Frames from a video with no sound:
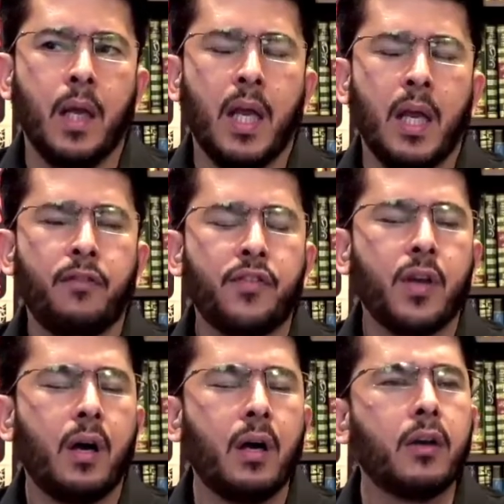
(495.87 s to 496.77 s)
If it's a
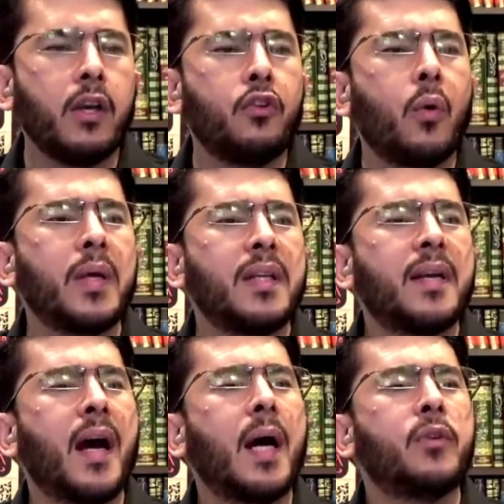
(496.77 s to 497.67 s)
hunky-dory
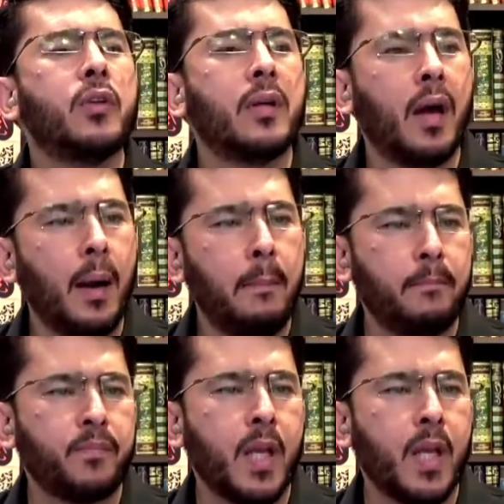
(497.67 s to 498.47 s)
time to come,